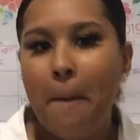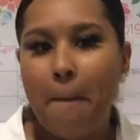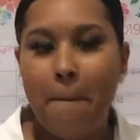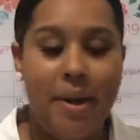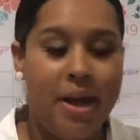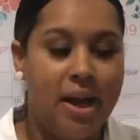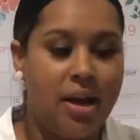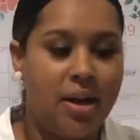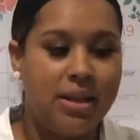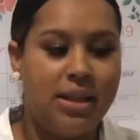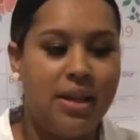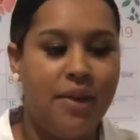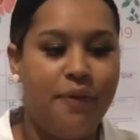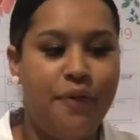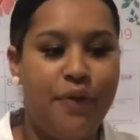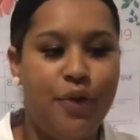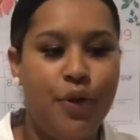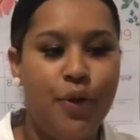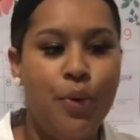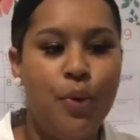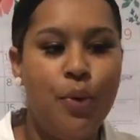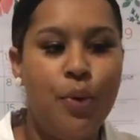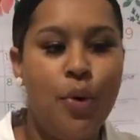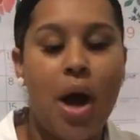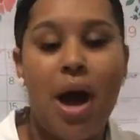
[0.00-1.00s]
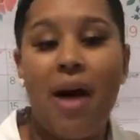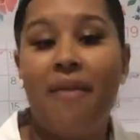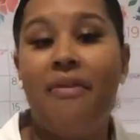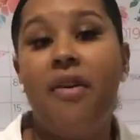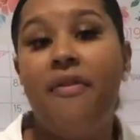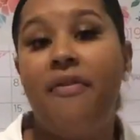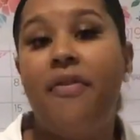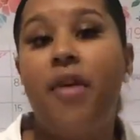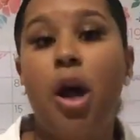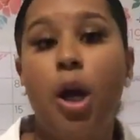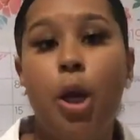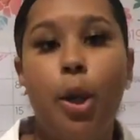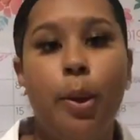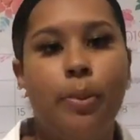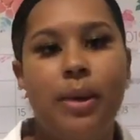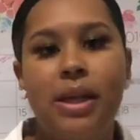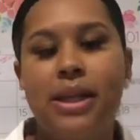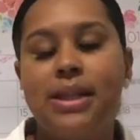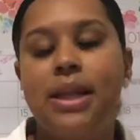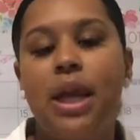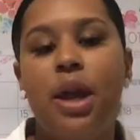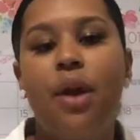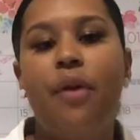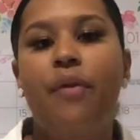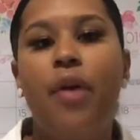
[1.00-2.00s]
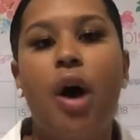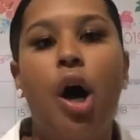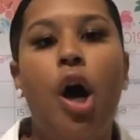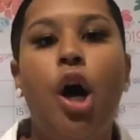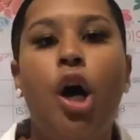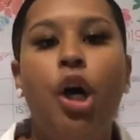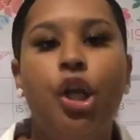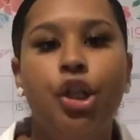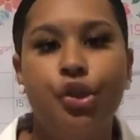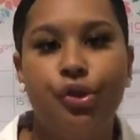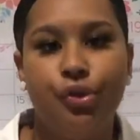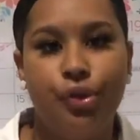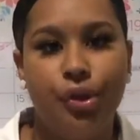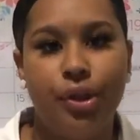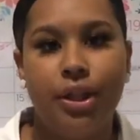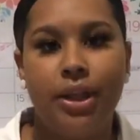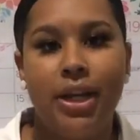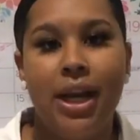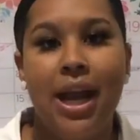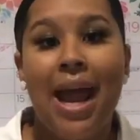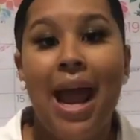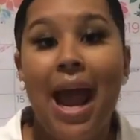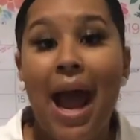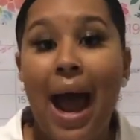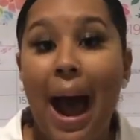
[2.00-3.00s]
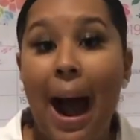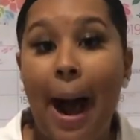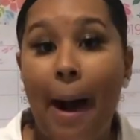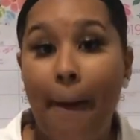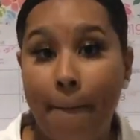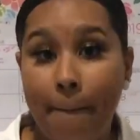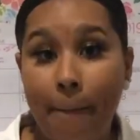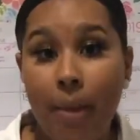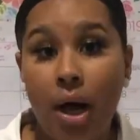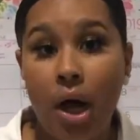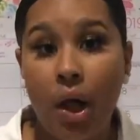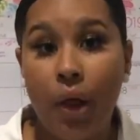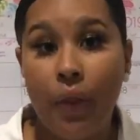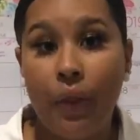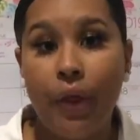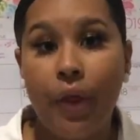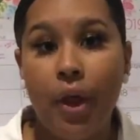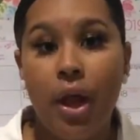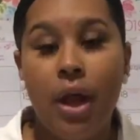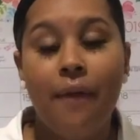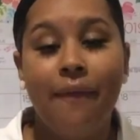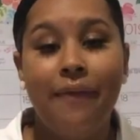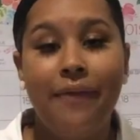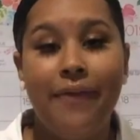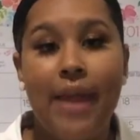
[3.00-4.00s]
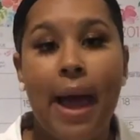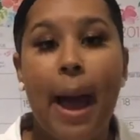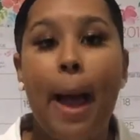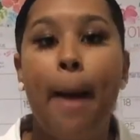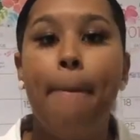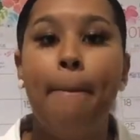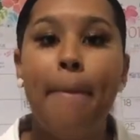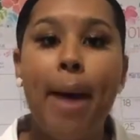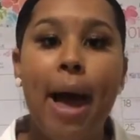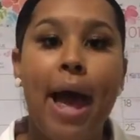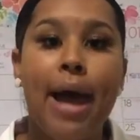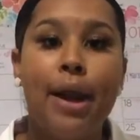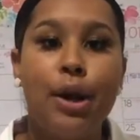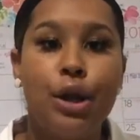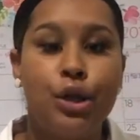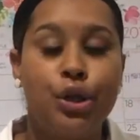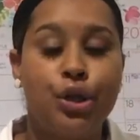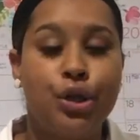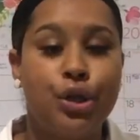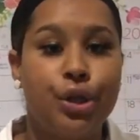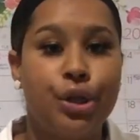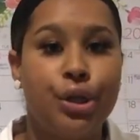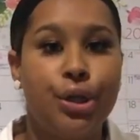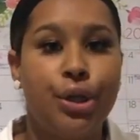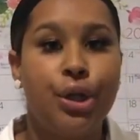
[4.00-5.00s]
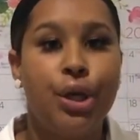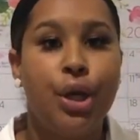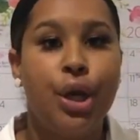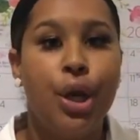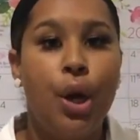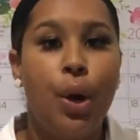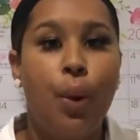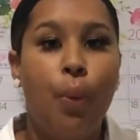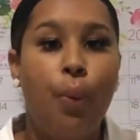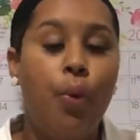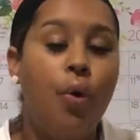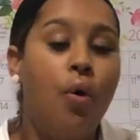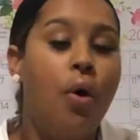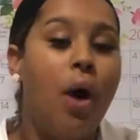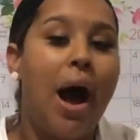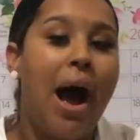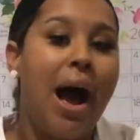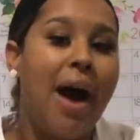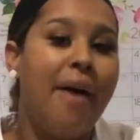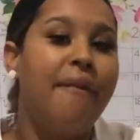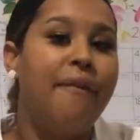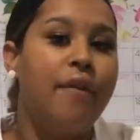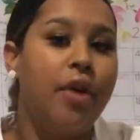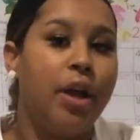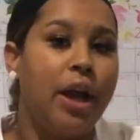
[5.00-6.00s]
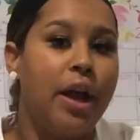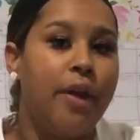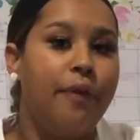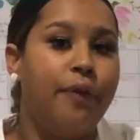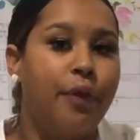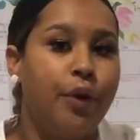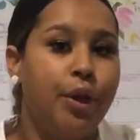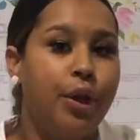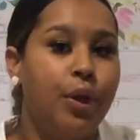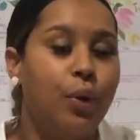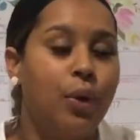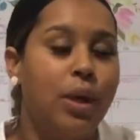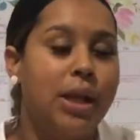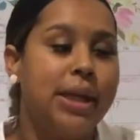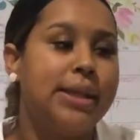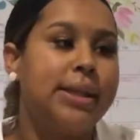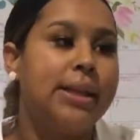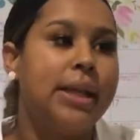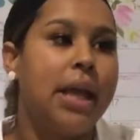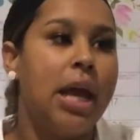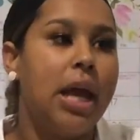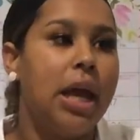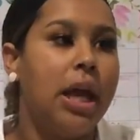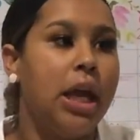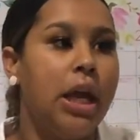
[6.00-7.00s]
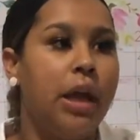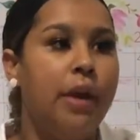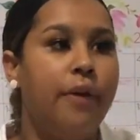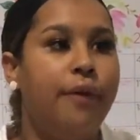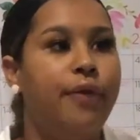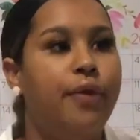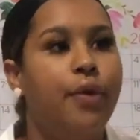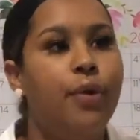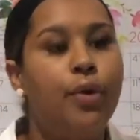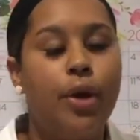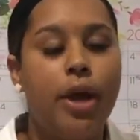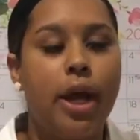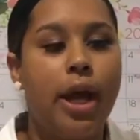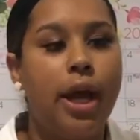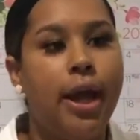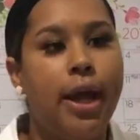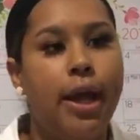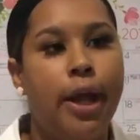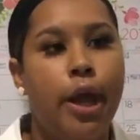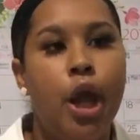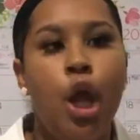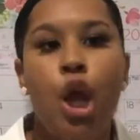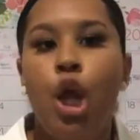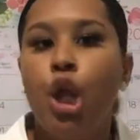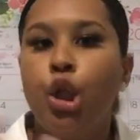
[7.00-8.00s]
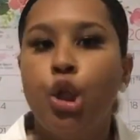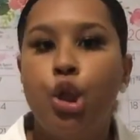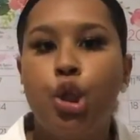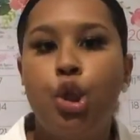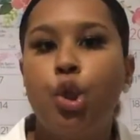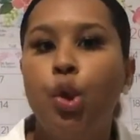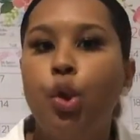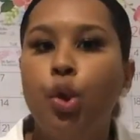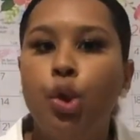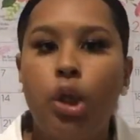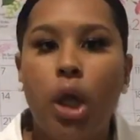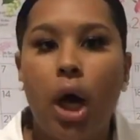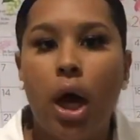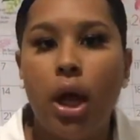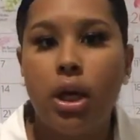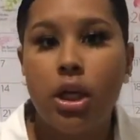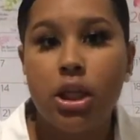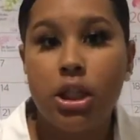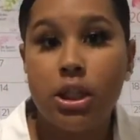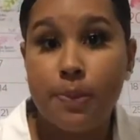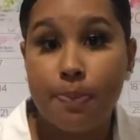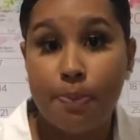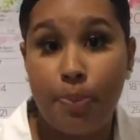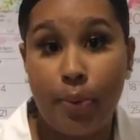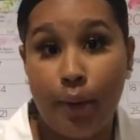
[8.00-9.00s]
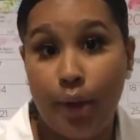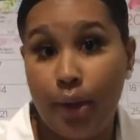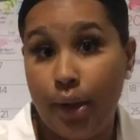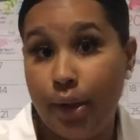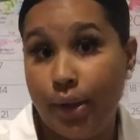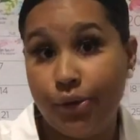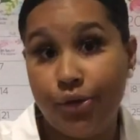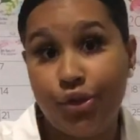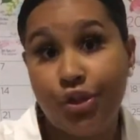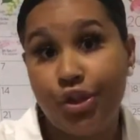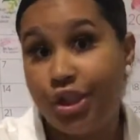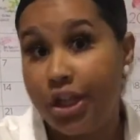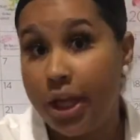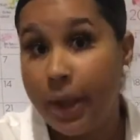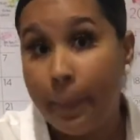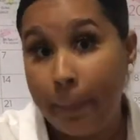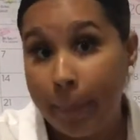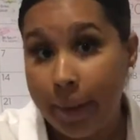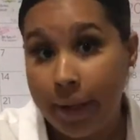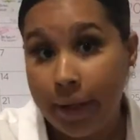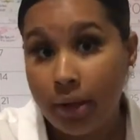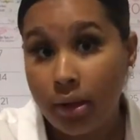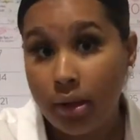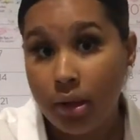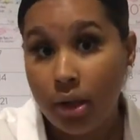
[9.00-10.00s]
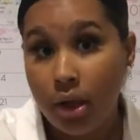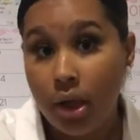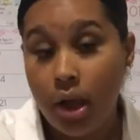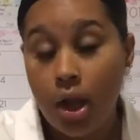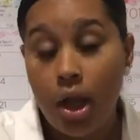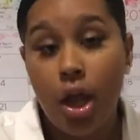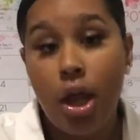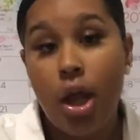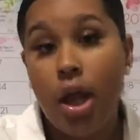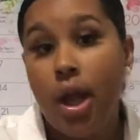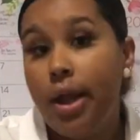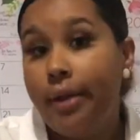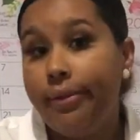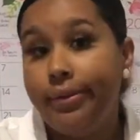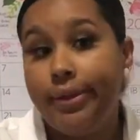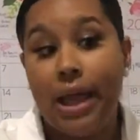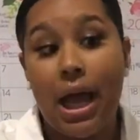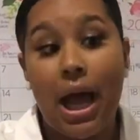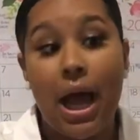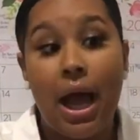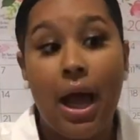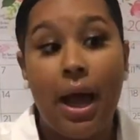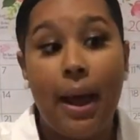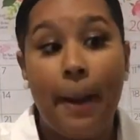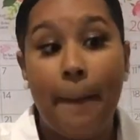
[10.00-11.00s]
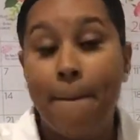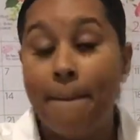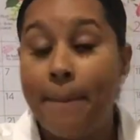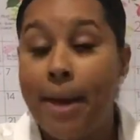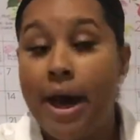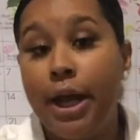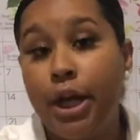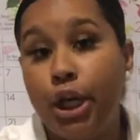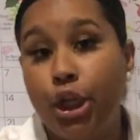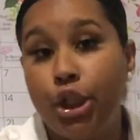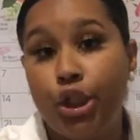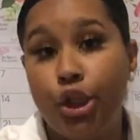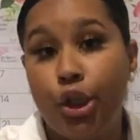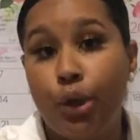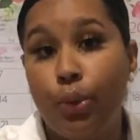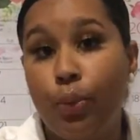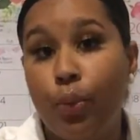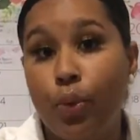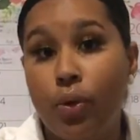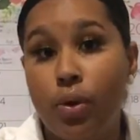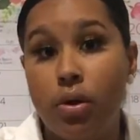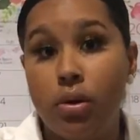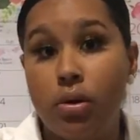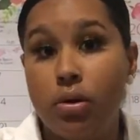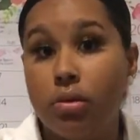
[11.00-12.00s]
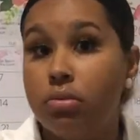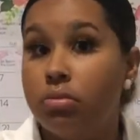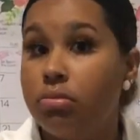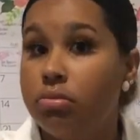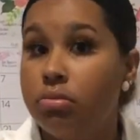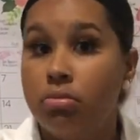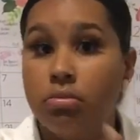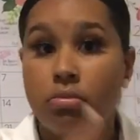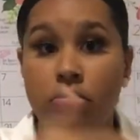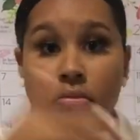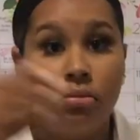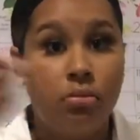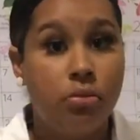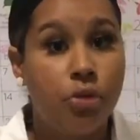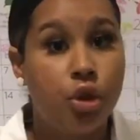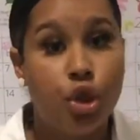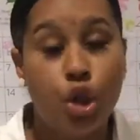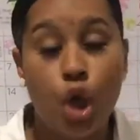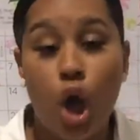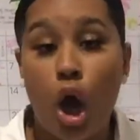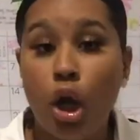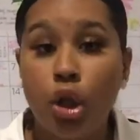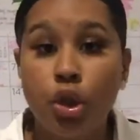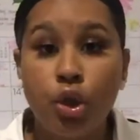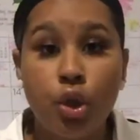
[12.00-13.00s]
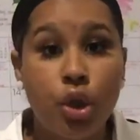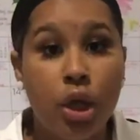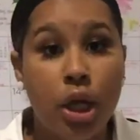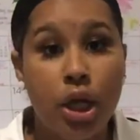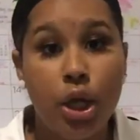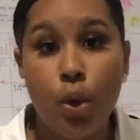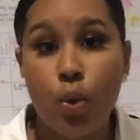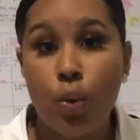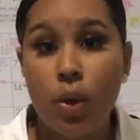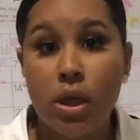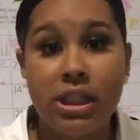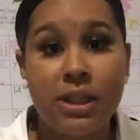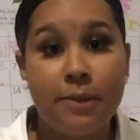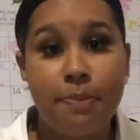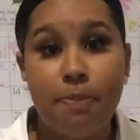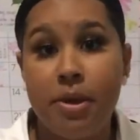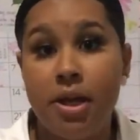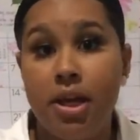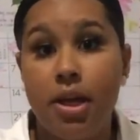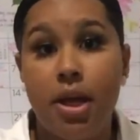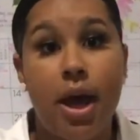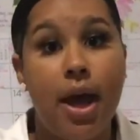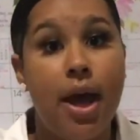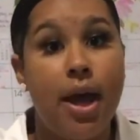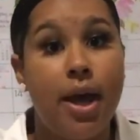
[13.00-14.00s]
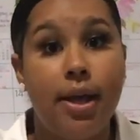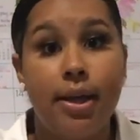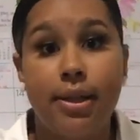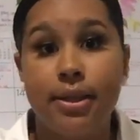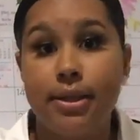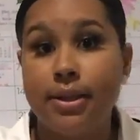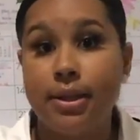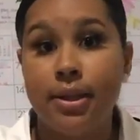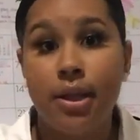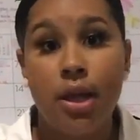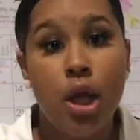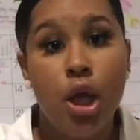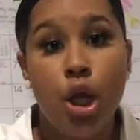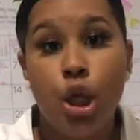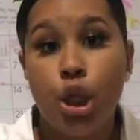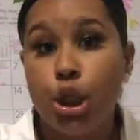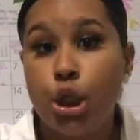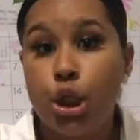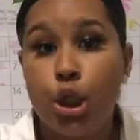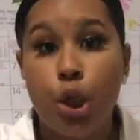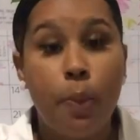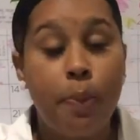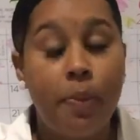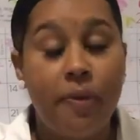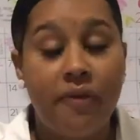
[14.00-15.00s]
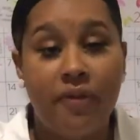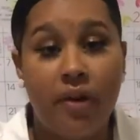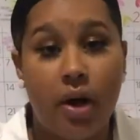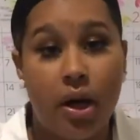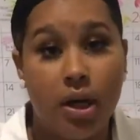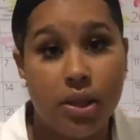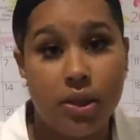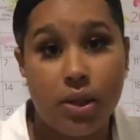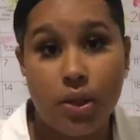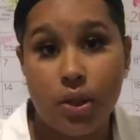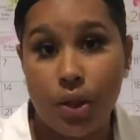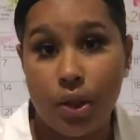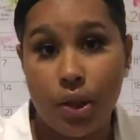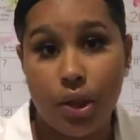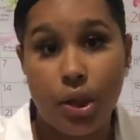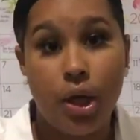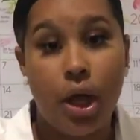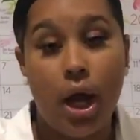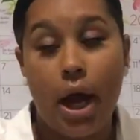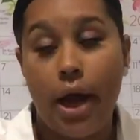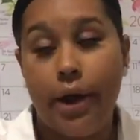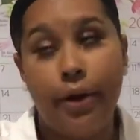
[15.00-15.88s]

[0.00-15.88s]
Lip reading: Because if you have a volume, let's say of 100 a month, that manager will advocate for you. Let's say if you get $2 per shipping, that manager will talk to the USPS supervisor.